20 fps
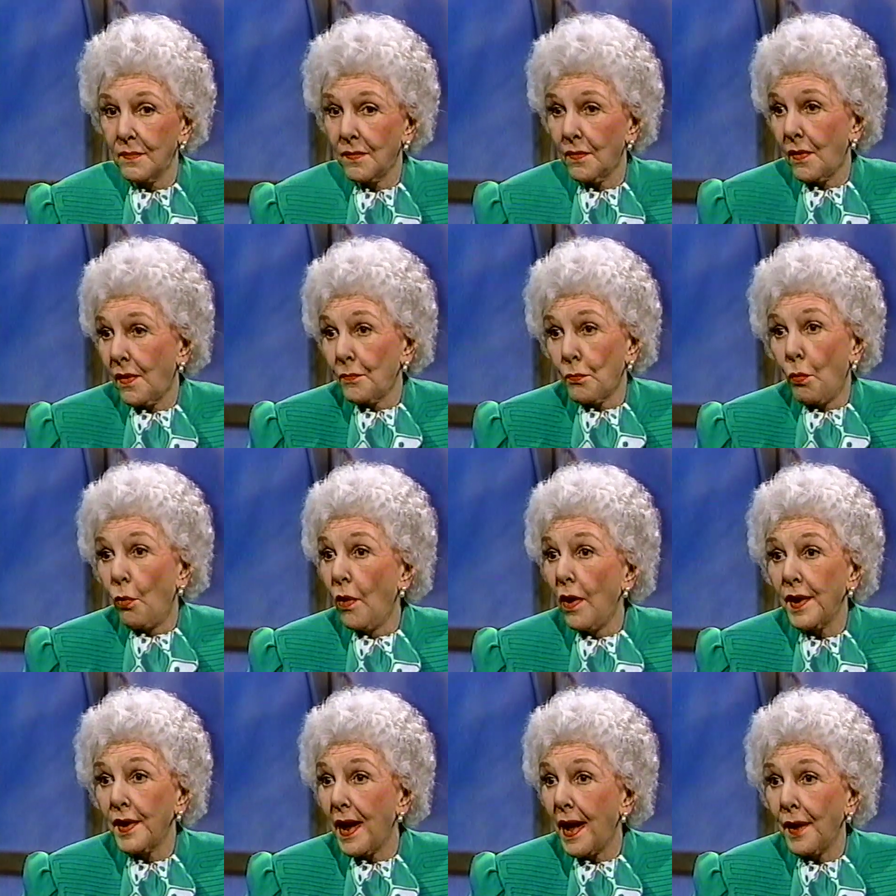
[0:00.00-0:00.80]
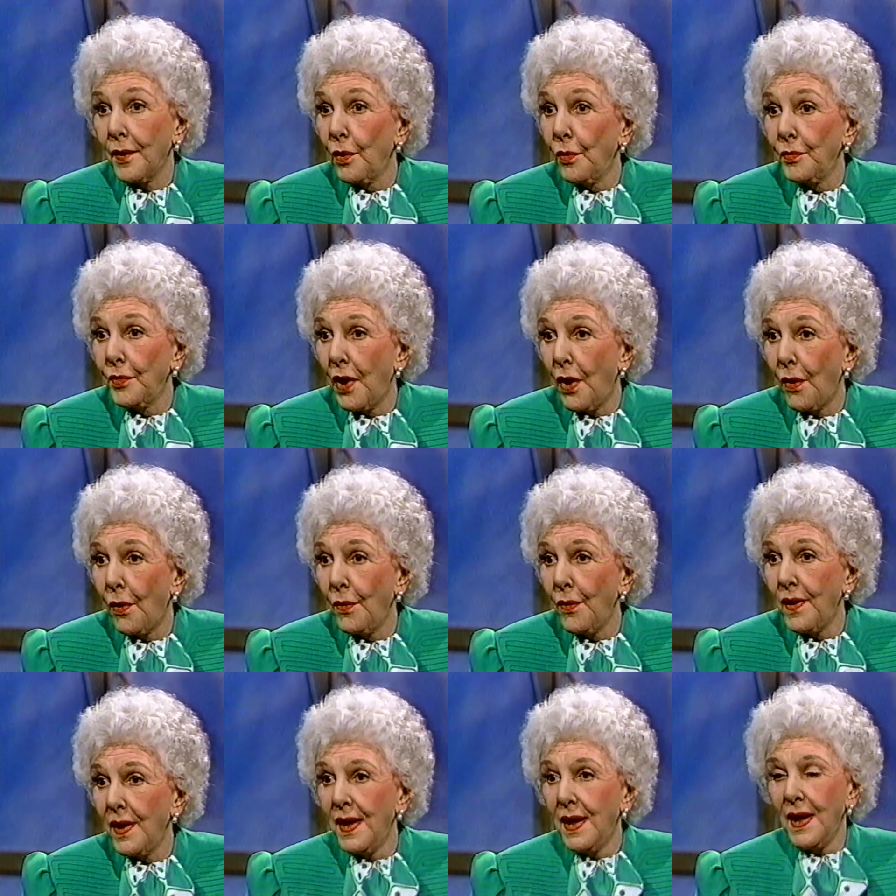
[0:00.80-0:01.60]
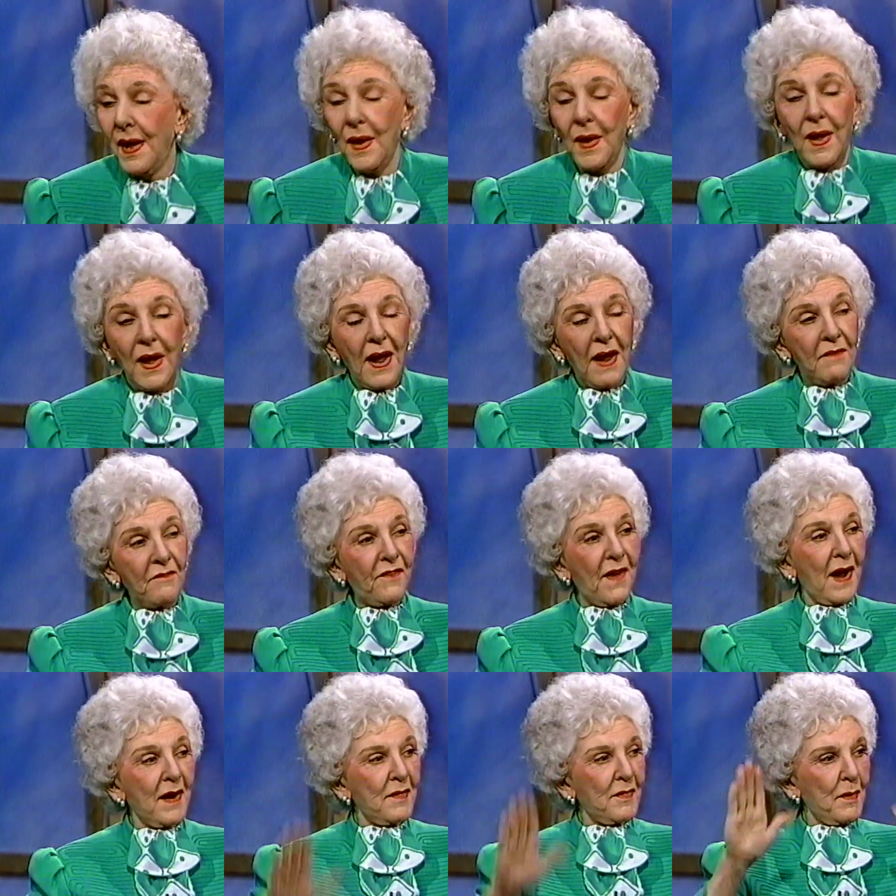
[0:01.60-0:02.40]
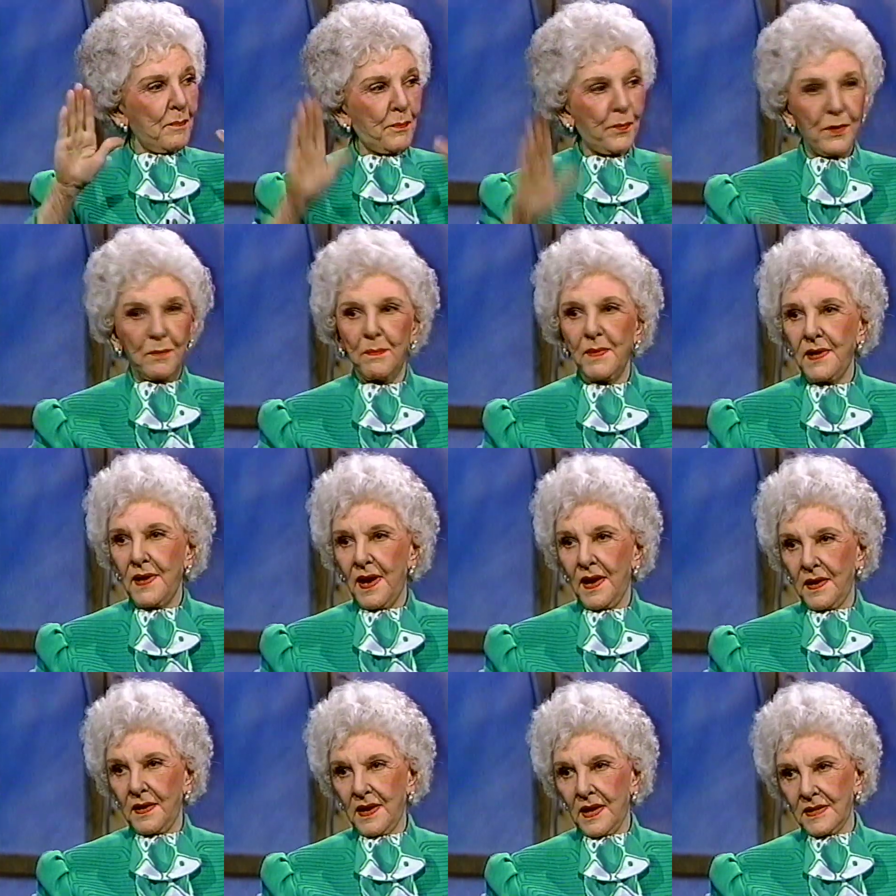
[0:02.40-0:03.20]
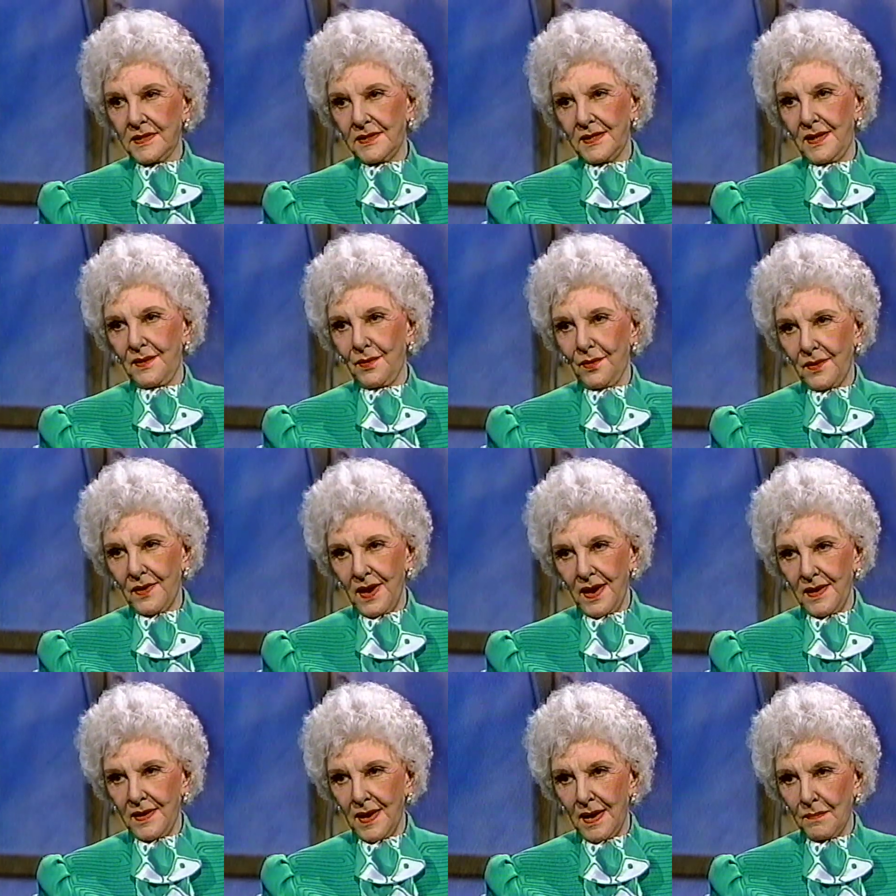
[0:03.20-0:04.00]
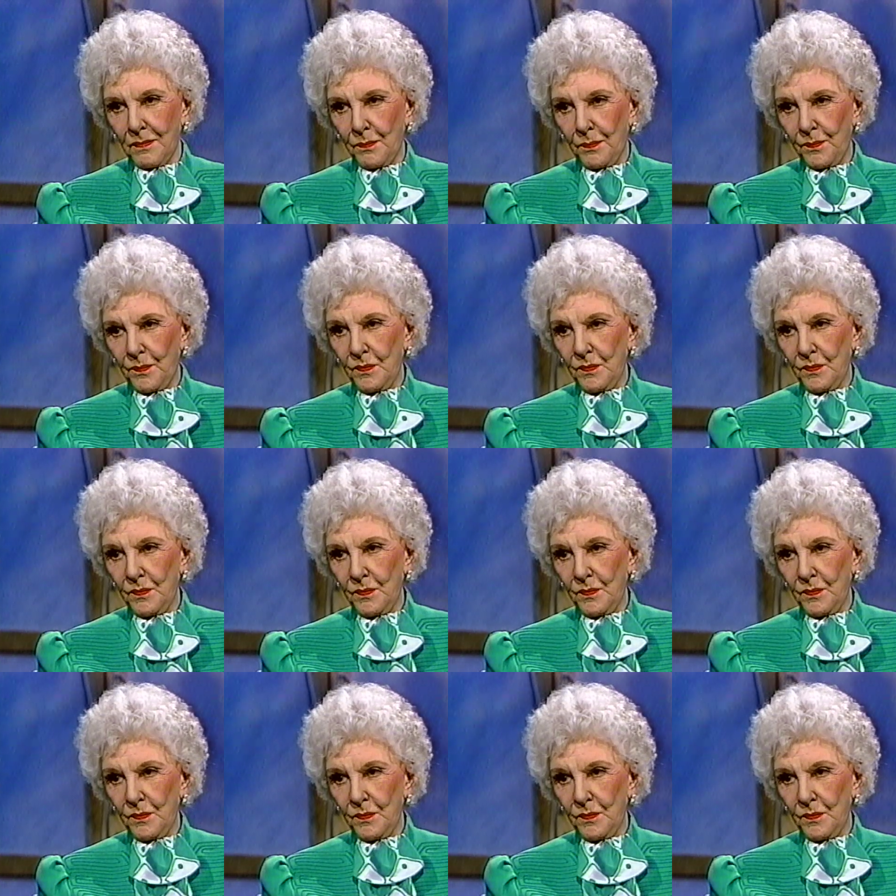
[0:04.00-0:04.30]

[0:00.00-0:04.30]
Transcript: on what, I don't know. And finally they put me down, and I said, okay, now,